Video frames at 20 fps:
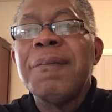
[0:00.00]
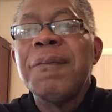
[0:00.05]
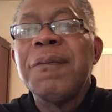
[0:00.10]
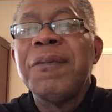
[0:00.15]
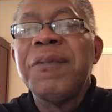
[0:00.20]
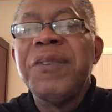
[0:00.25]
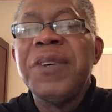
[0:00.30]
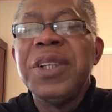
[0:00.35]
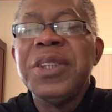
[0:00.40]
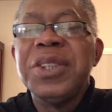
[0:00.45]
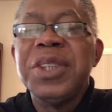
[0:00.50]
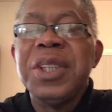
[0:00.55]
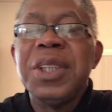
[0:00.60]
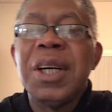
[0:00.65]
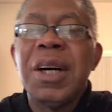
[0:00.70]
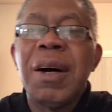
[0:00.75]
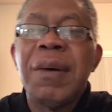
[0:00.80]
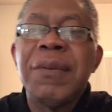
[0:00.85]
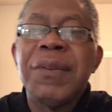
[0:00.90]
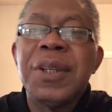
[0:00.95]
finishing
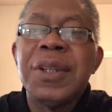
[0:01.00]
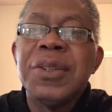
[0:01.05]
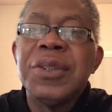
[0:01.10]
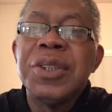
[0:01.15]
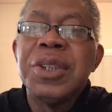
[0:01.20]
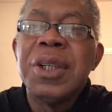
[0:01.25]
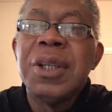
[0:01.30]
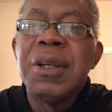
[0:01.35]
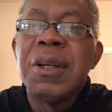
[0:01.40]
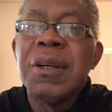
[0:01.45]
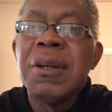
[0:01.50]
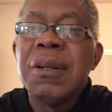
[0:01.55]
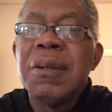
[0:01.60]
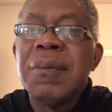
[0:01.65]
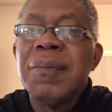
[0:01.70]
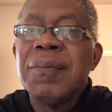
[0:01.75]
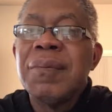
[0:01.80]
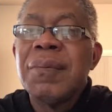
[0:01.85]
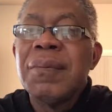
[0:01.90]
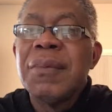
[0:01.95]
off this year
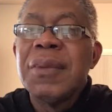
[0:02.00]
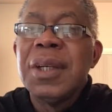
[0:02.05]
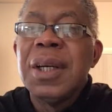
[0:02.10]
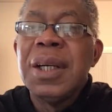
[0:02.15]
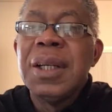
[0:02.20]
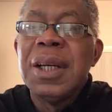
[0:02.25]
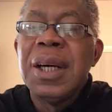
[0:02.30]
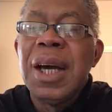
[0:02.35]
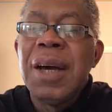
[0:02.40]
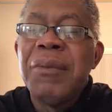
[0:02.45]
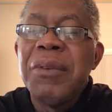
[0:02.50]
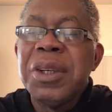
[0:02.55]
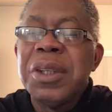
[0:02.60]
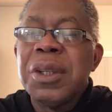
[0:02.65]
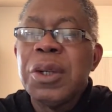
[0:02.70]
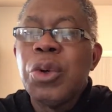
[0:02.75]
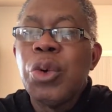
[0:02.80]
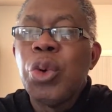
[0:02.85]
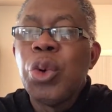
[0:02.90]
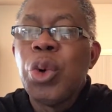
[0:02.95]
and having a
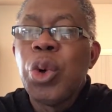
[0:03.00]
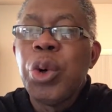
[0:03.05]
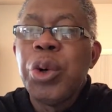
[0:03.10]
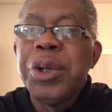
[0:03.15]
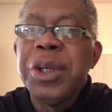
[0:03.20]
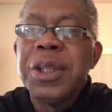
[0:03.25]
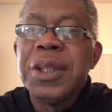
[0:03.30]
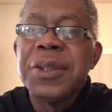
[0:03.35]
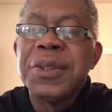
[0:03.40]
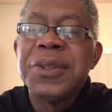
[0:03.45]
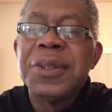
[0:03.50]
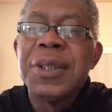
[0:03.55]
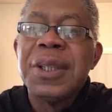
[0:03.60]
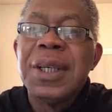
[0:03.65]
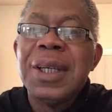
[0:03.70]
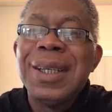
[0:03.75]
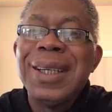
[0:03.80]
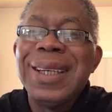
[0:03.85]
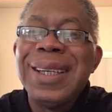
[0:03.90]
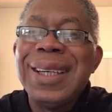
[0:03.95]
glorious
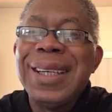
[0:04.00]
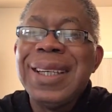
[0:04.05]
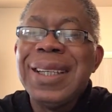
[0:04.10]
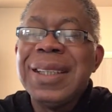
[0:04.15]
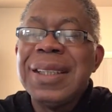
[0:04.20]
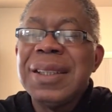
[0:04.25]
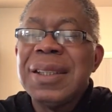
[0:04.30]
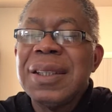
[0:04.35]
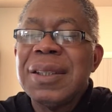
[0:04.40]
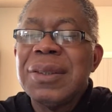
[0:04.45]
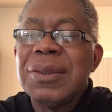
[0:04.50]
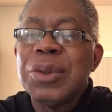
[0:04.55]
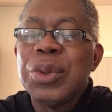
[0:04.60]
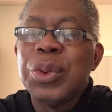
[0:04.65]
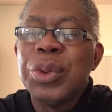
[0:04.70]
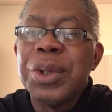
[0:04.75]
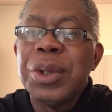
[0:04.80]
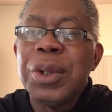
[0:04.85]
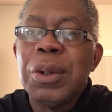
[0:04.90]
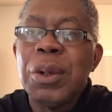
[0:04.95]
end
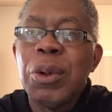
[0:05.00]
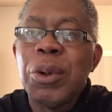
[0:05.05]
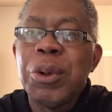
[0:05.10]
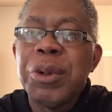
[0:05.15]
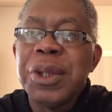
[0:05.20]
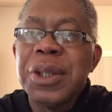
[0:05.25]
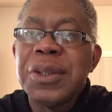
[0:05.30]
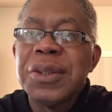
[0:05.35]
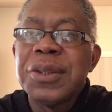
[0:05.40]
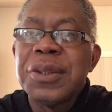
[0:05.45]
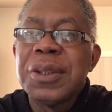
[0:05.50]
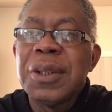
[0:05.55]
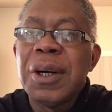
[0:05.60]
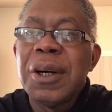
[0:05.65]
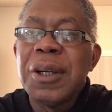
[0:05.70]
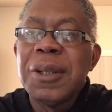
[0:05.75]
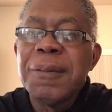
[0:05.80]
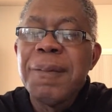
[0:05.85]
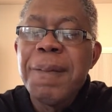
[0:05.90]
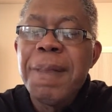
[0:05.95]
to a glorious
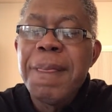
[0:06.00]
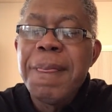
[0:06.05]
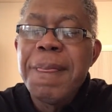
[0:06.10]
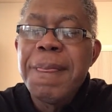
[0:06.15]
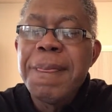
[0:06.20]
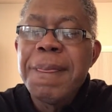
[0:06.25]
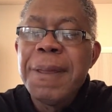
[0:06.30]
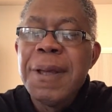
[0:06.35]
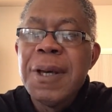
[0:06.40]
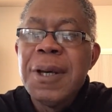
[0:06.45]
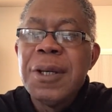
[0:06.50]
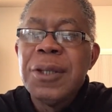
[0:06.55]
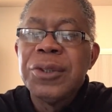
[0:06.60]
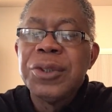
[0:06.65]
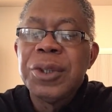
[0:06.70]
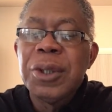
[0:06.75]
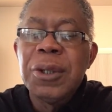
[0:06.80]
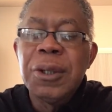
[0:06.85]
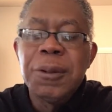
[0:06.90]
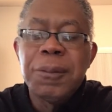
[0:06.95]
start.
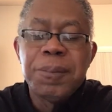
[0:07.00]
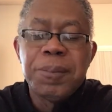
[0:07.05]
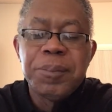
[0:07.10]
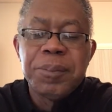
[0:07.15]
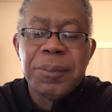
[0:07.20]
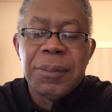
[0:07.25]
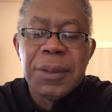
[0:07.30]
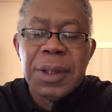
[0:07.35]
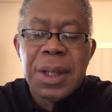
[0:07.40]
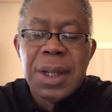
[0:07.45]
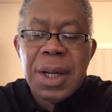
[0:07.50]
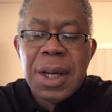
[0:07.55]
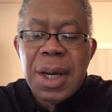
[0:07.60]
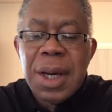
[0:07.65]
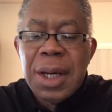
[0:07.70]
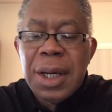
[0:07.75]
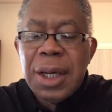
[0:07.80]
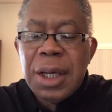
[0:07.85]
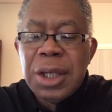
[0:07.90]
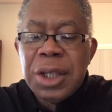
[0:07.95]
So
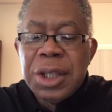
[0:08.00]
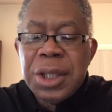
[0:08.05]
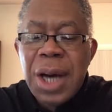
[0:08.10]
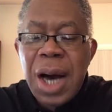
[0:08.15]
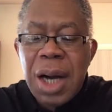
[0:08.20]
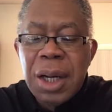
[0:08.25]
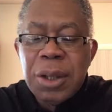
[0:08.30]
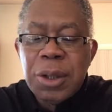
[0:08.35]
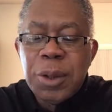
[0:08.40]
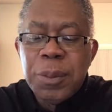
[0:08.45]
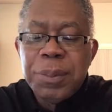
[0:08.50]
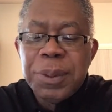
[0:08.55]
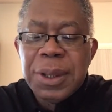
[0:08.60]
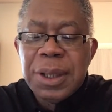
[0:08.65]
Jakob